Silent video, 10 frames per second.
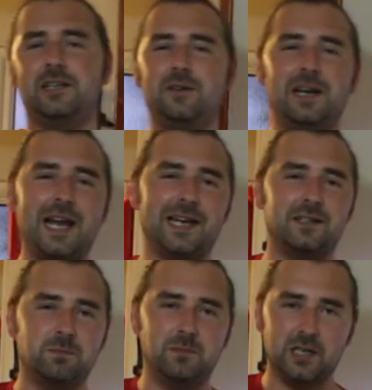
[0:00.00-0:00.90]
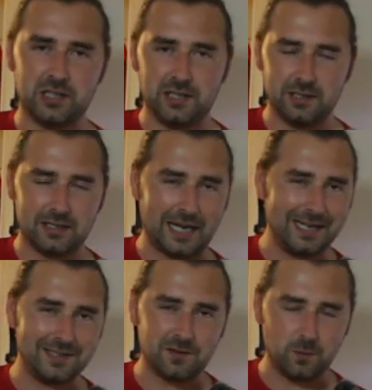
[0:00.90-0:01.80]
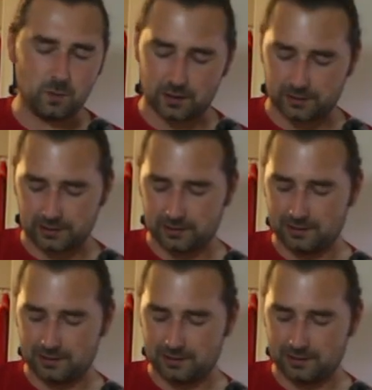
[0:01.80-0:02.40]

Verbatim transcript: You can add as much yeast as you want.